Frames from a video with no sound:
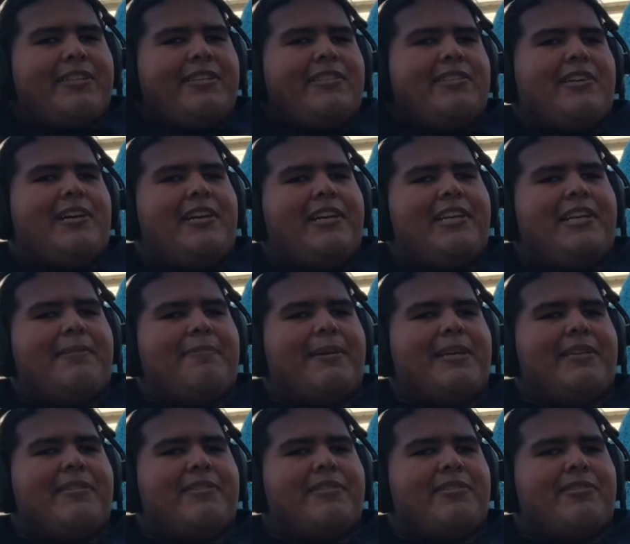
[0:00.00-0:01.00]
talking
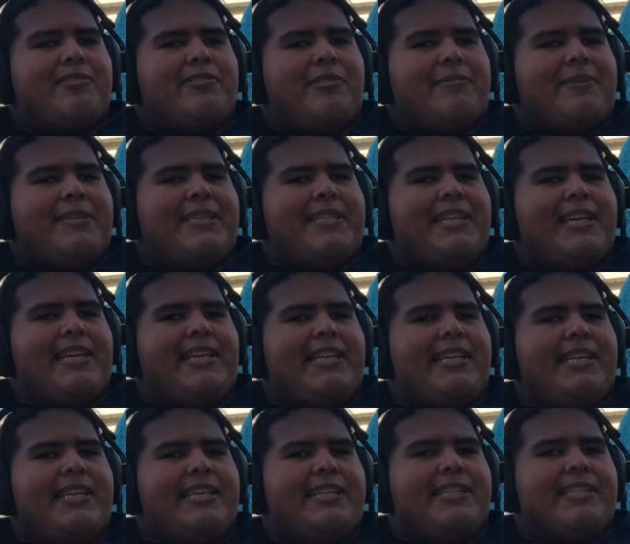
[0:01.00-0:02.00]
about strumming
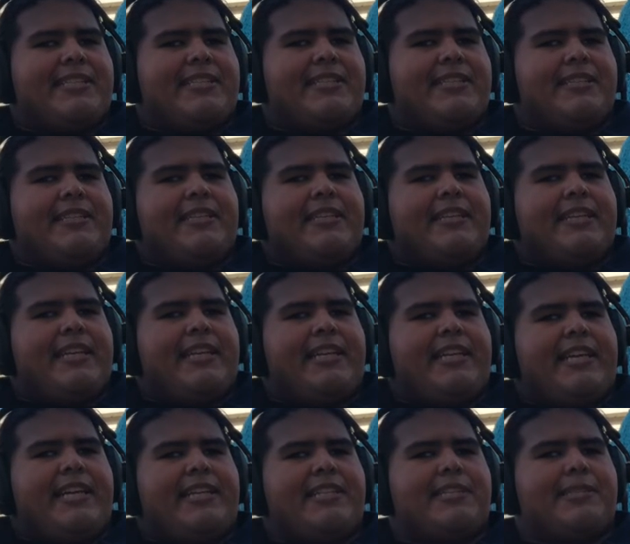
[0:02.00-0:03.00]
techniques, and that's